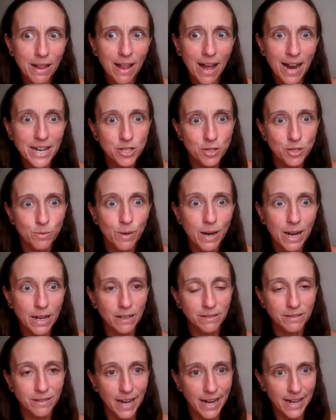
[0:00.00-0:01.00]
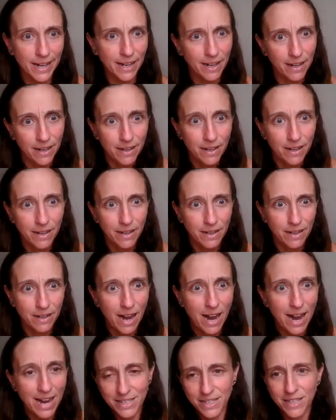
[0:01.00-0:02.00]
well, I do well. Like
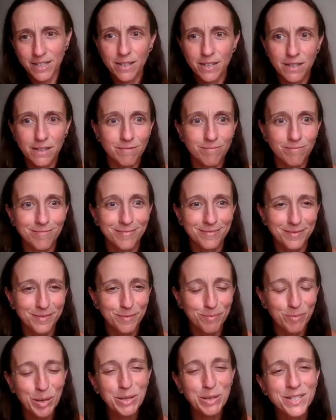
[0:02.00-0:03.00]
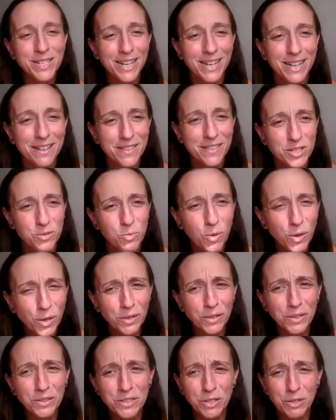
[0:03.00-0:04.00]
as a person in this
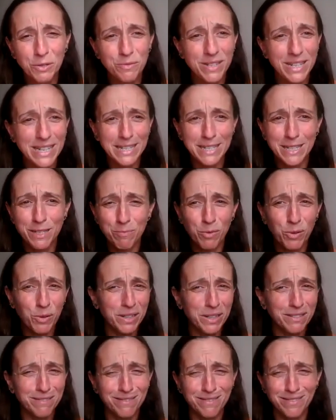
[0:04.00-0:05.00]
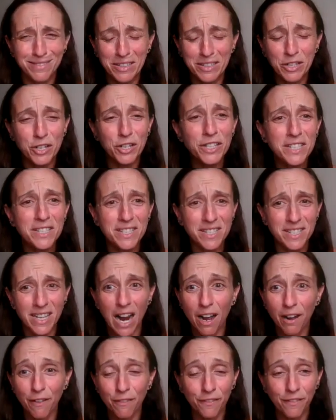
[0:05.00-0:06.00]
world who needs more good
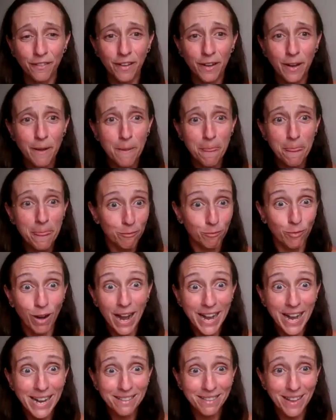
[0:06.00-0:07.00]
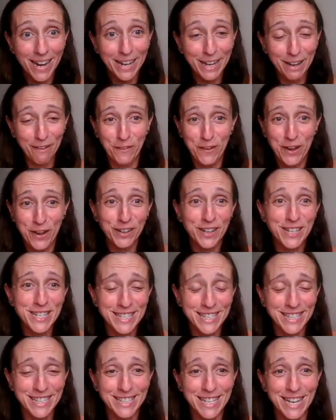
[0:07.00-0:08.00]
stuff, right? Like if you're
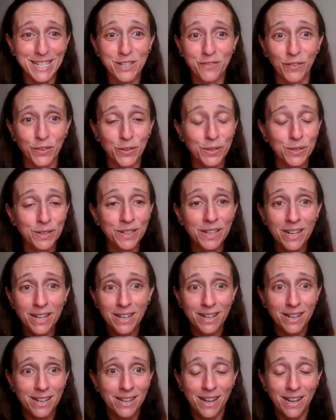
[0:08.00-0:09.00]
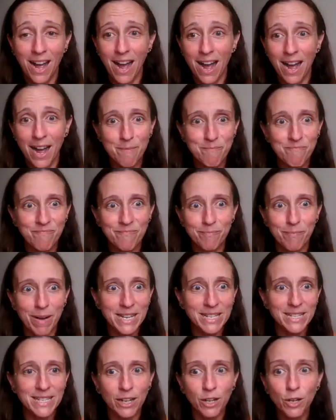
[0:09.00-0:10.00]
a successful
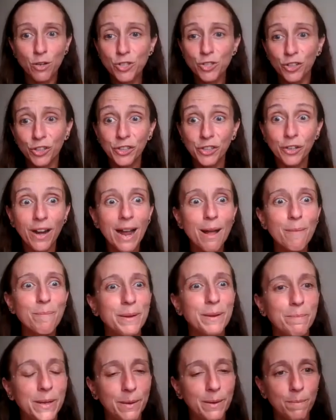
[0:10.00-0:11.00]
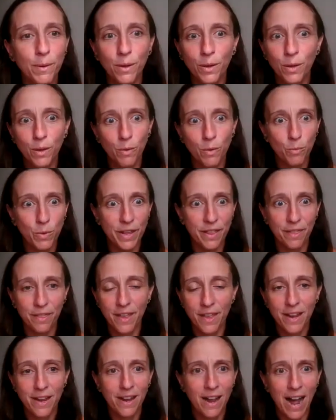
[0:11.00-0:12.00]
mindset coach or you're helping people with,
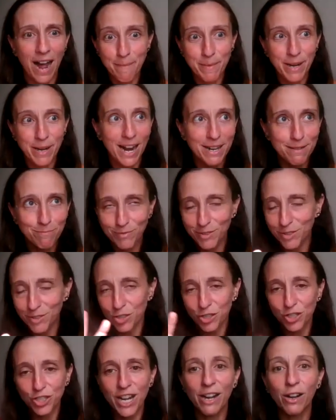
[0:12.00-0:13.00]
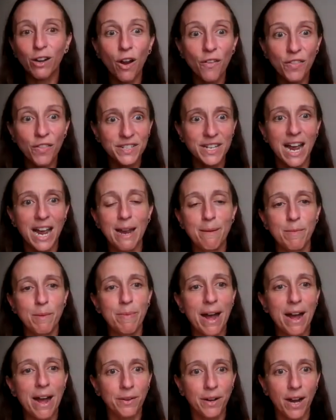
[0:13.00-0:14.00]
I mean, I share all the time
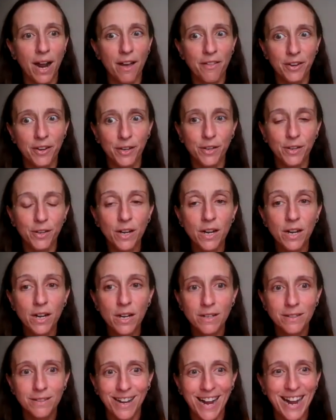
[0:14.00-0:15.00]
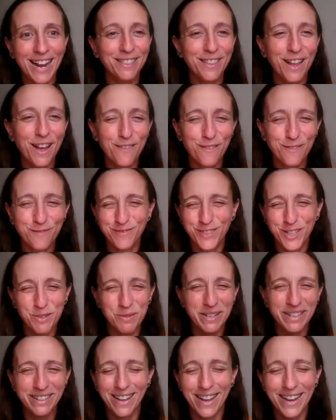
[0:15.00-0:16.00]
about I love
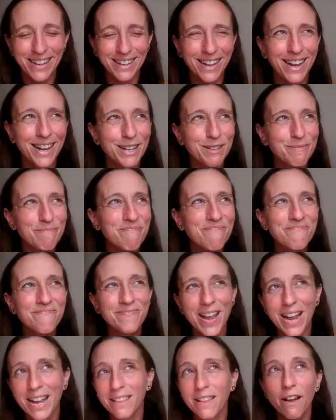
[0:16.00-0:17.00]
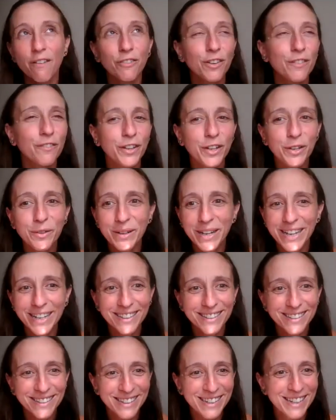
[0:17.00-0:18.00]
doing like, I love
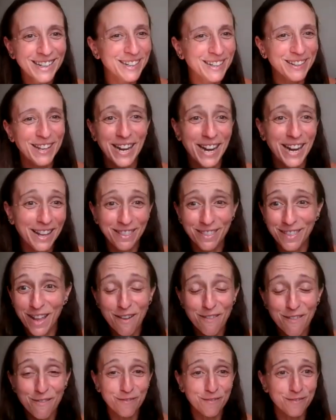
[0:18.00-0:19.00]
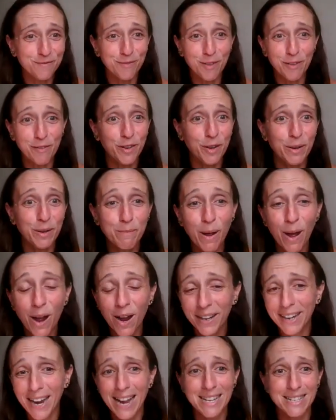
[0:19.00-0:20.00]
reviewing, like I love reviewing
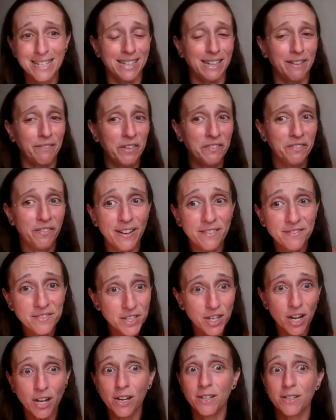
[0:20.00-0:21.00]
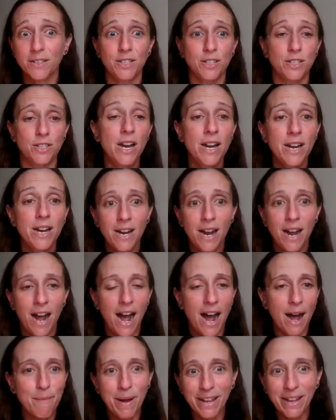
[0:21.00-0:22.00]
podcasts and giving 5 stars. And
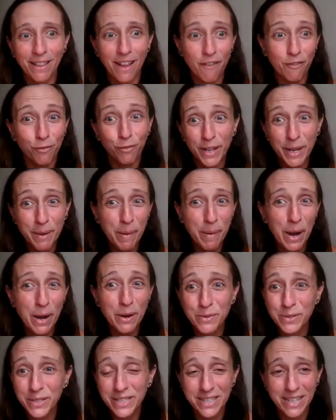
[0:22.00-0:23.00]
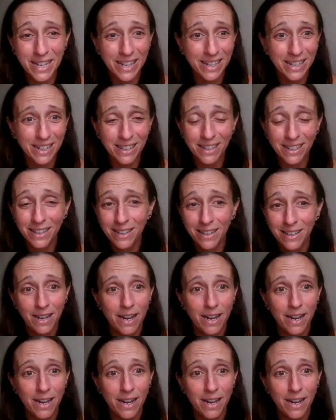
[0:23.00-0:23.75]
I love reposting